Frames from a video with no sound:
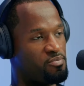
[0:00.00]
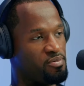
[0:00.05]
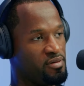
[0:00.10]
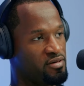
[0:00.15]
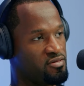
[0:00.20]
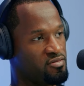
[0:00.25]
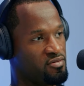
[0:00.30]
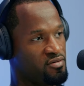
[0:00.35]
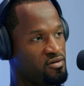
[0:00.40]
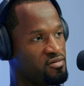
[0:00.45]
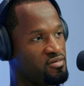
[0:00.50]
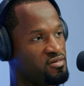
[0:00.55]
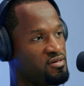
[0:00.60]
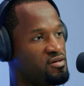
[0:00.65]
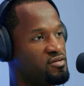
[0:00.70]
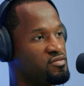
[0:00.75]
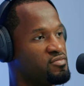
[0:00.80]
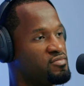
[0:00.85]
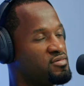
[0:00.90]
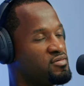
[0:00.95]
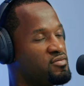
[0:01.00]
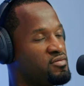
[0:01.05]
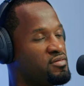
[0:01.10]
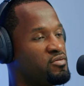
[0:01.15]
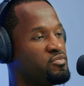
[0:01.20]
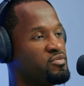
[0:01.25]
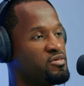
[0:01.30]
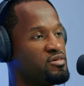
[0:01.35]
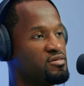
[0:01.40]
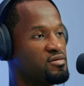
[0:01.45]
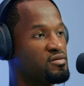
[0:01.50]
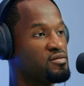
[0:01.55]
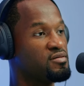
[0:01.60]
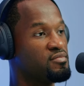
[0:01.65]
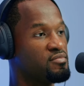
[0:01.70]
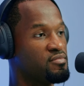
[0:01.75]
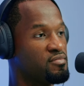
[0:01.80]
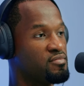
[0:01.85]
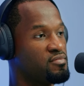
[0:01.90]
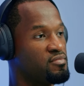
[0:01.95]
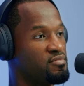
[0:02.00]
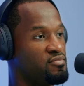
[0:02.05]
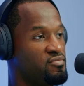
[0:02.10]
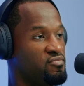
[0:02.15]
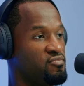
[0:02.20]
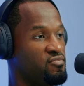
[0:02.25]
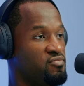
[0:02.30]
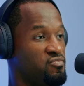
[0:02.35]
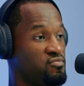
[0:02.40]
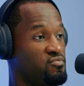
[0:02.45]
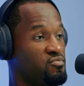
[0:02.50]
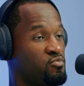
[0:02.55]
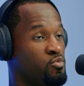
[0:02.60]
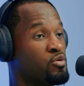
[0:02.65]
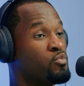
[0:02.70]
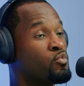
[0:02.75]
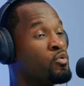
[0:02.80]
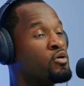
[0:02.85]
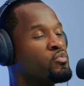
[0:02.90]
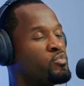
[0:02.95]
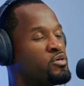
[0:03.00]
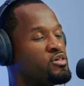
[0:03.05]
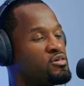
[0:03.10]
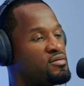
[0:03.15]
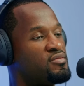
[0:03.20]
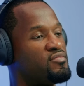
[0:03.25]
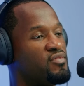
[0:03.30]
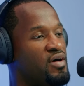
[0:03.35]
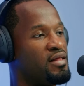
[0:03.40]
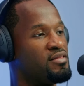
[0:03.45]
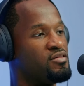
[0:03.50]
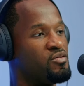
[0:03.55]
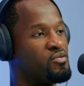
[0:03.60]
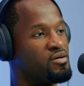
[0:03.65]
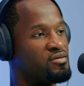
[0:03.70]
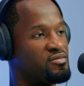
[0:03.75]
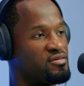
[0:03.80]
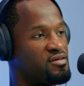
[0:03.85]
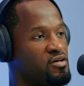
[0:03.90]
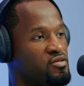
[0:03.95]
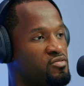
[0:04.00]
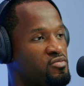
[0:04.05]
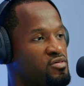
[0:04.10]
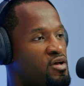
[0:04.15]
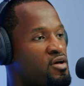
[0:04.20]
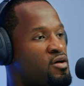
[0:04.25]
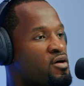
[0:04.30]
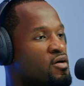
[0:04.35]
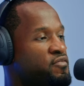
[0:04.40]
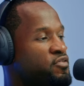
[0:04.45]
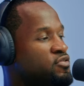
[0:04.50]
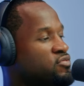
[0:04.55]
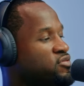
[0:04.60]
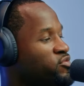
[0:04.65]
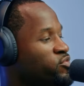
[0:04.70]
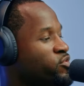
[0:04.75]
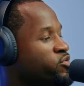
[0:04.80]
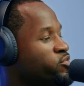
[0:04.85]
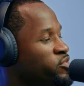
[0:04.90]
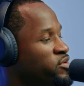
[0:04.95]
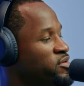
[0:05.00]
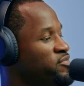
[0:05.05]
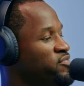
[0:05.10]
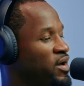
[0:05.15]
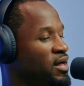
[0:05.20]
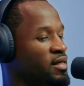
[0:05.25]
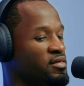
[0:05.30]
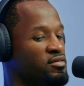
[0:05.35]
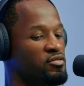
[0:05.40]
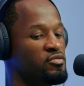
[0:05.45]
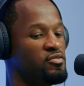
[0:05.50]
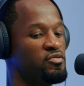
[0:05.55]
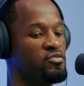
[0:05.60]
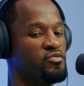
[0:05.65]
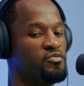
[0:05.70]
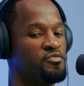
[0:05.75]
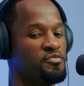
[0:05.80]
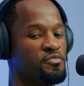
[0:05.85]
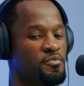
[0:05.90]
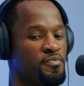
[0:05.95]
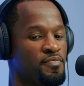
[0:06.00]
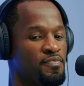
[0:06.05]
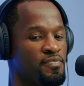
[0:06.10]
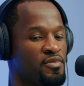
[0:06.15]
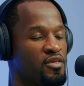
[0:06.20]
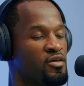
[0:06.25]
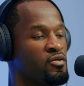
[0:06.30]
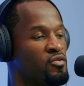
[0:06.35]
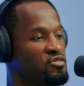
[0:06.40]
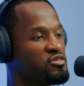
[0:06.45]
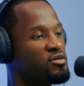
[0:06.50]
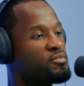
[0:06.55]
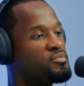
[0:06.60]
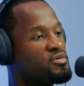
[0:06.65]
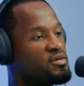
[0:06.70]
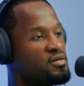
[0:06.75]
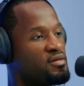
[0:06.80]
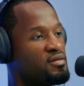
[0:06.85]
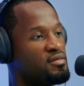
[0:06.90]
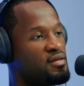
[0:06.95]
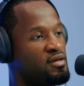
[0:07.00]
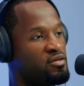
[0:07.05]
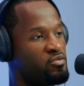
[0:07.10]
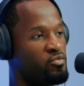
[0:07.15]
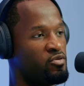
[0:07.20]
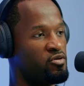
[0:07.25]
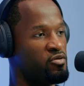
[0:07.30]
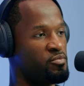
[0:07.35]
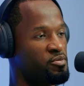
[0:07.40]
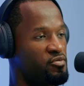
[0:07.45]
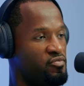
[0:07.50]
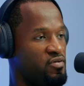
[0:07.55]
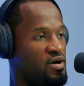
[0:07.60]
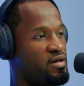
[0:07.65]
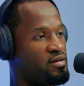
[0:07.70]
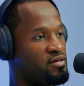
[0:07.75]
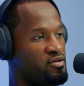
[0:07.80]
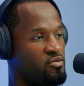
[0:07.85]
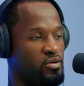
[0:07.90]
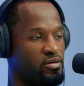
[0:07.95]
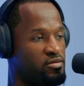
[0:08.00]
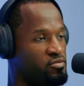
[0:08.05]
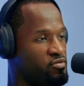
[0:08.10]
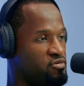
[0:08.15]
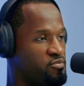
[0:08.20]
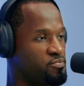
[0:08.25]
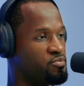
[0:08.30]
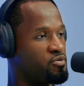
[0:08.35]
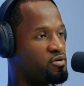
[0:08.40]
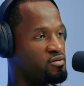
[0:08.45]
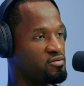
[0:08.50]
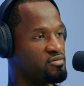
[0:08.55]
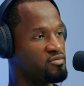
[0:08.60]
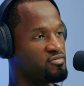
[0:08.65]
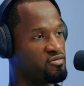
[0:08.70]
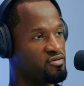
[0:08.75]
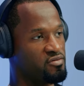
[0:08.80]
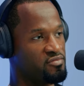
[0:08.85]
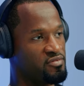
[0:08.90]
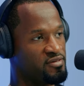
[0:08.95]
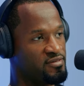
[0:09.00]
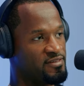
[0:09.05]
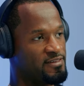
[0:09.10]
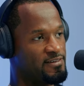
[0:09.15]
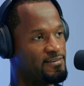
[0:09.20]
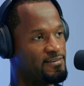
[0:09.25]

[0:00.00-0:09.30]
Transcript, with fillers: place on ourselves, or that we should, what, what we should value ourselves, versus what we value you know, something that we're providing, whether it's a product or service.